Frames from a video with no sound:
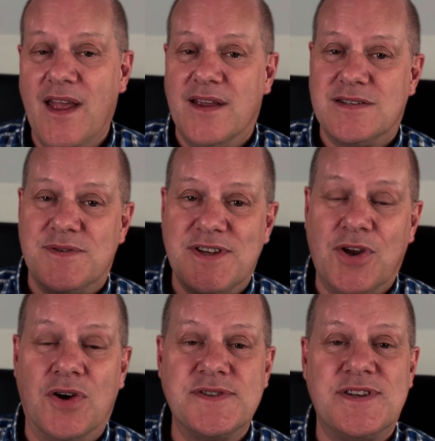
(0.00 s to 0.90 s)
So as a
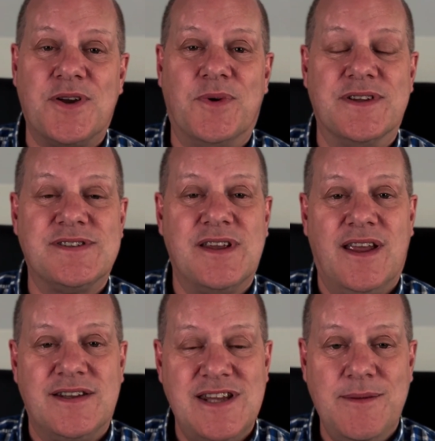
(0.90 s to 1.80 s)
consequence,
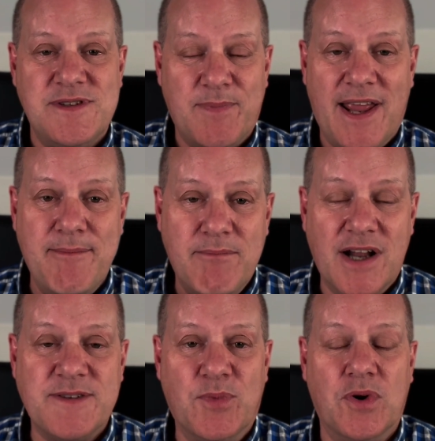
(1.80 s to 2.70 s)
teams play
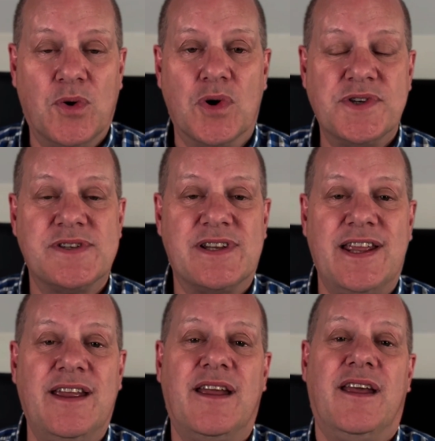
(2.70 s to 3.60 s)
much more
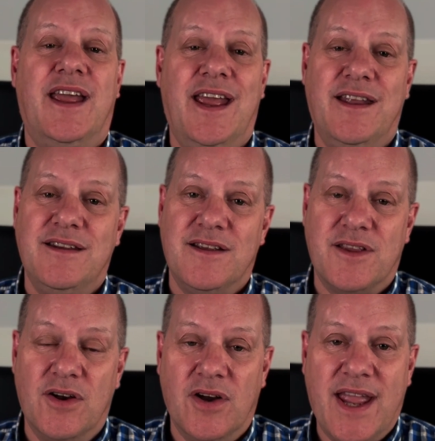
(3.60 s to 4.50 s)
cautiously in the
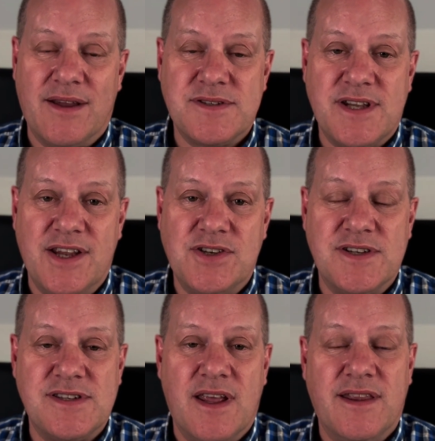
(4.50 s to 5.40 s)
knockout stages.